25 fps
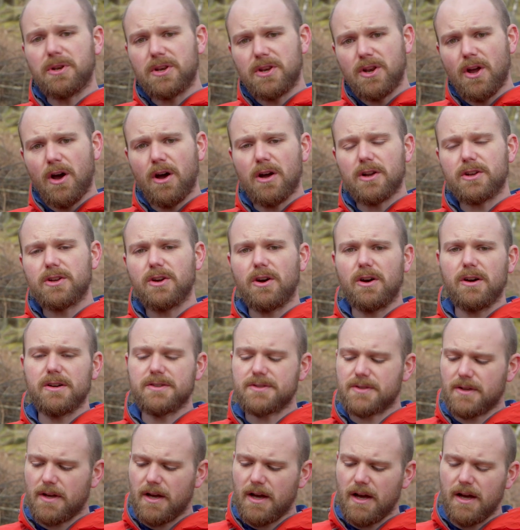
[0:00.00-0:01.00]
but not
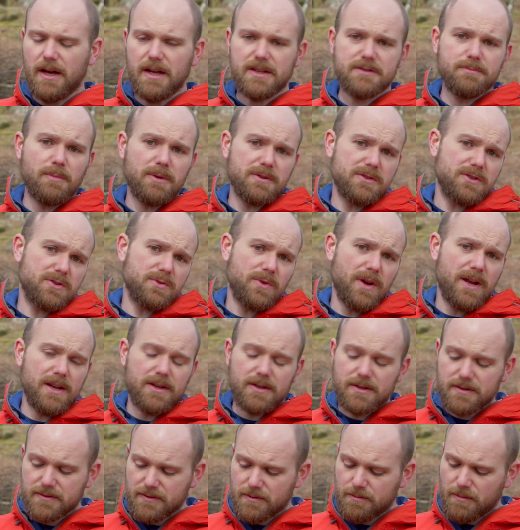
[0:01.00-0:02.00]
cause as much
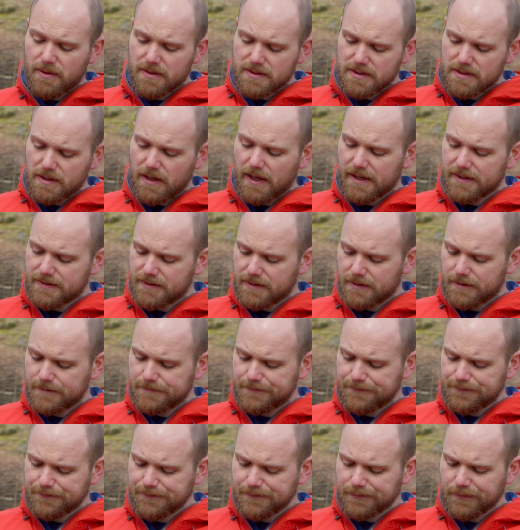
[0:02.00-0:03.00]
strain because they're much lighter.
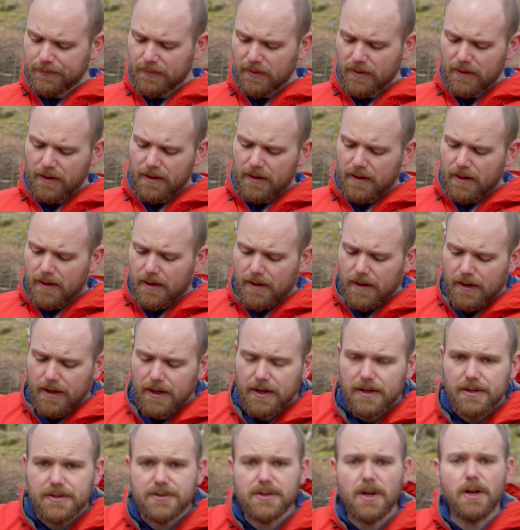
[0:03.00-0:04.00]

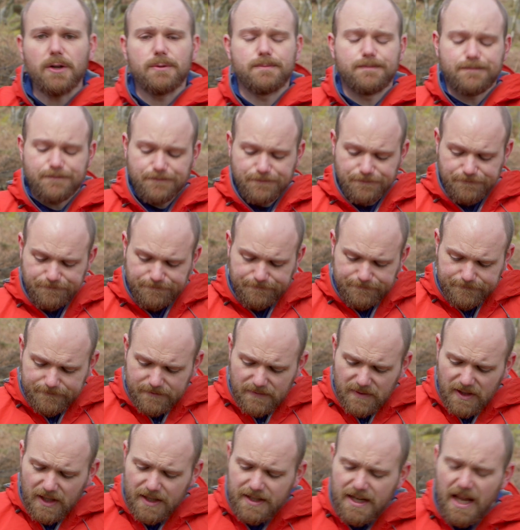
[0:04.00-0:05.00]
So,
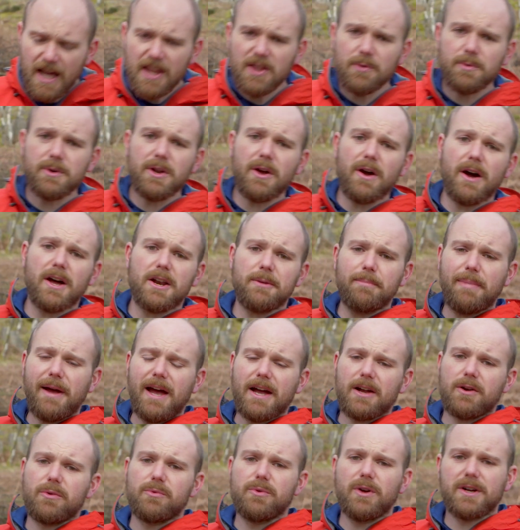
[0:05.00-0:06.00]
now that we know how to
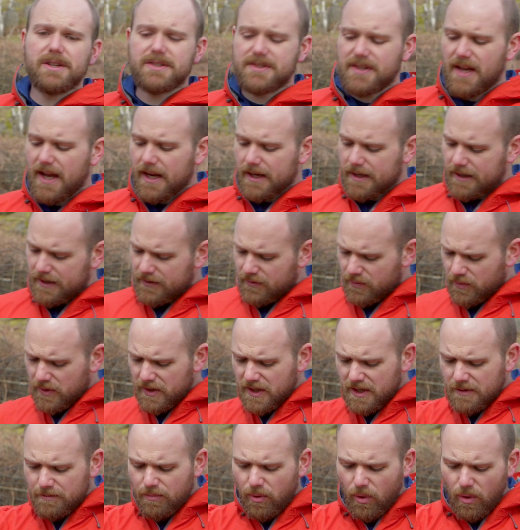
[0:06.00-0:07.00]
pack a rucksack, it's
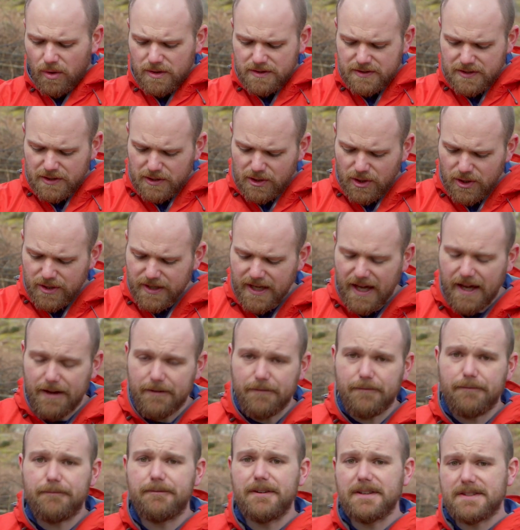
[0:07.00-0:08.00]
really important to look at
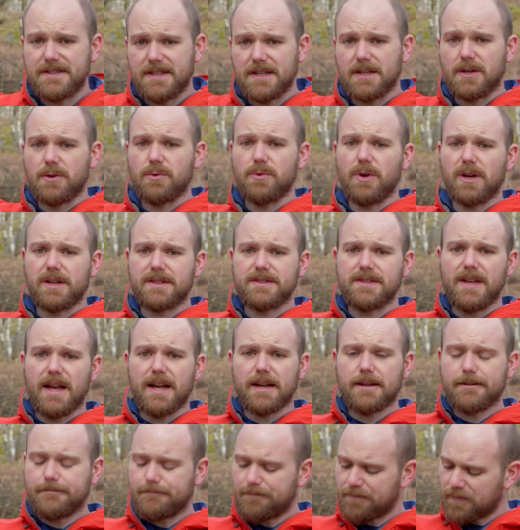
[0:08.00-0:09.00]
fitting a
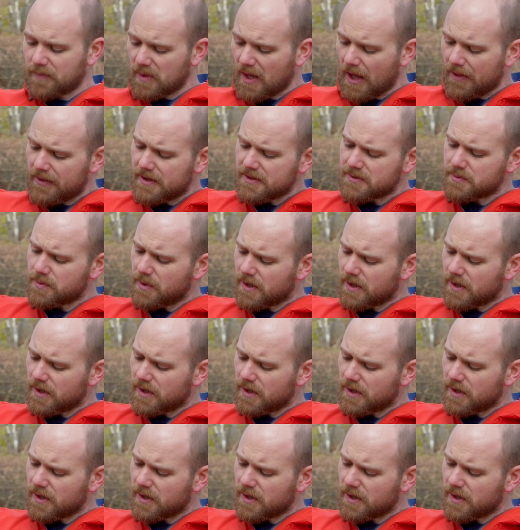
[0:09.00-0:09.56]
rucksack. Now this